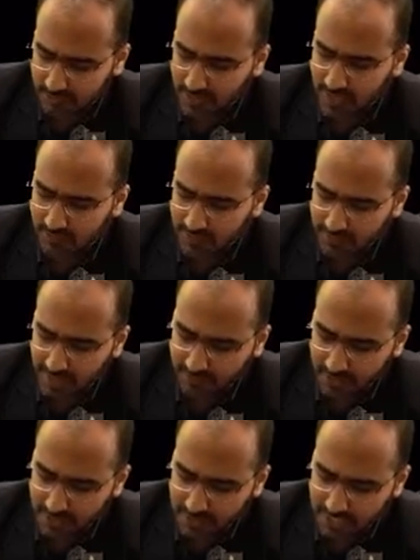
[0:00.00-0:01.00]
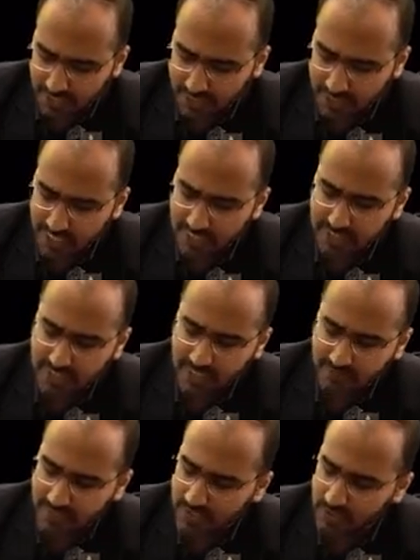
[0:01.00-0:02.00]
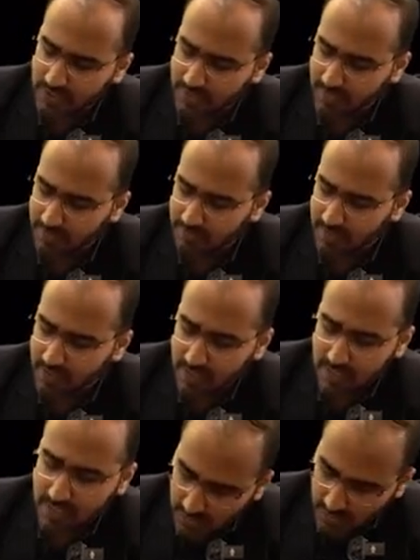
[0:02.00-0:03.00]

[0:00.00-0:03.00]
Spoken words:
Apart from that, what are the other gases that we need to remember?